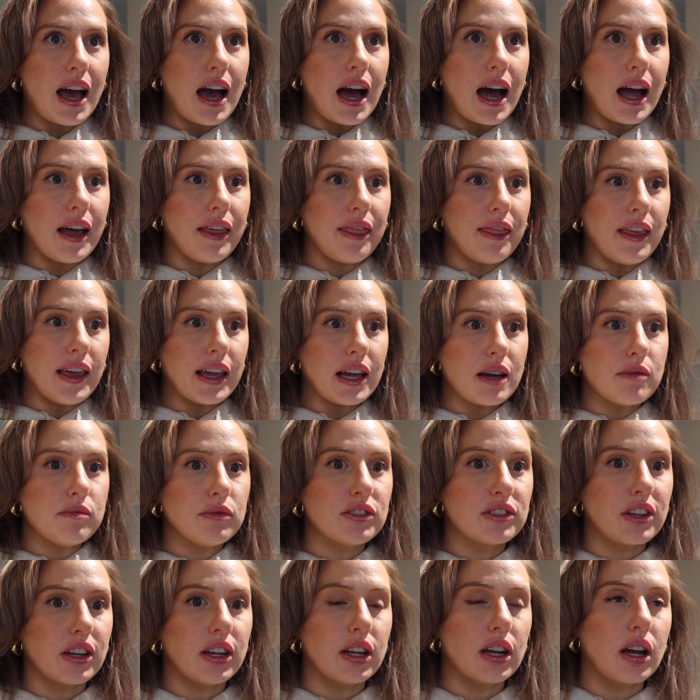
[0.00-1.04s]
I think I'm
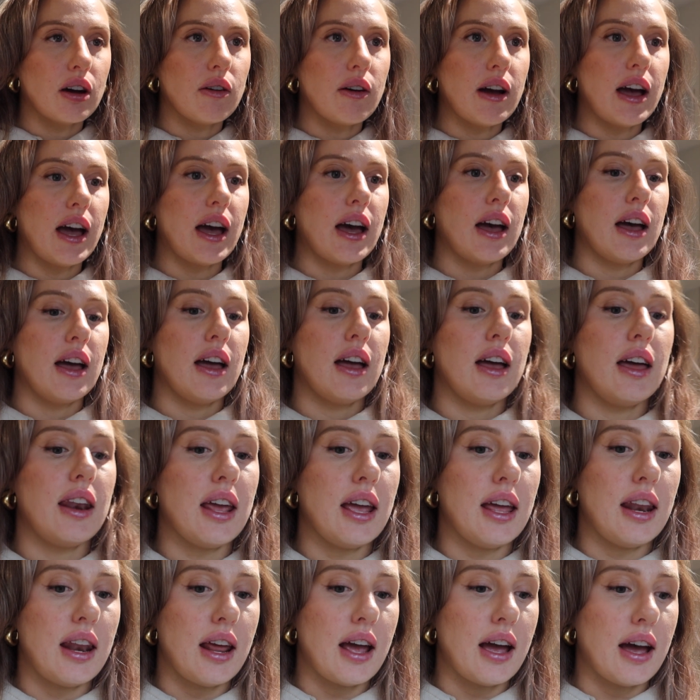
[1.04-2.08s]
just gonna go ahead
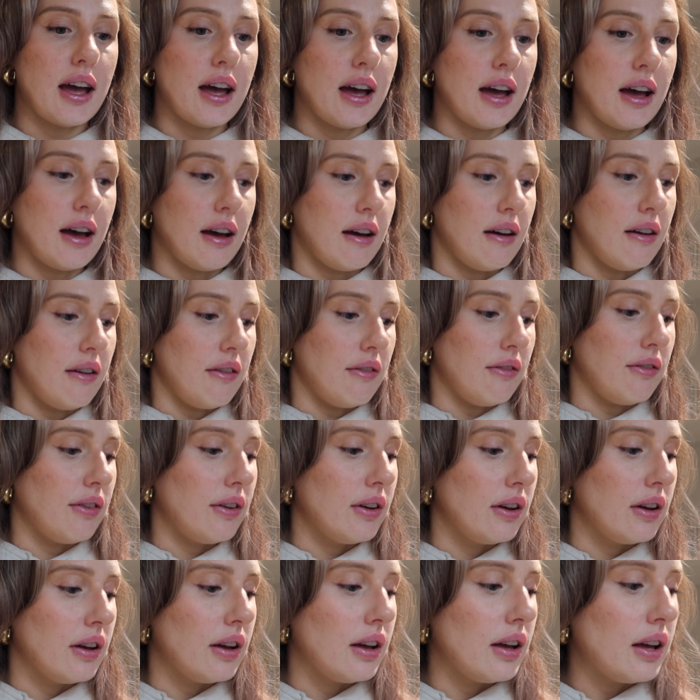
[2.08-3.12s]
and have
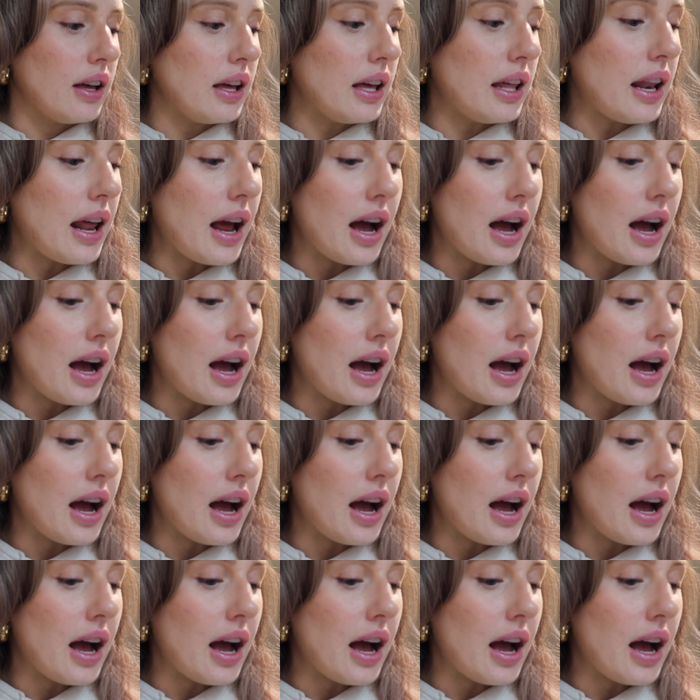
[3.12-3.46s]
an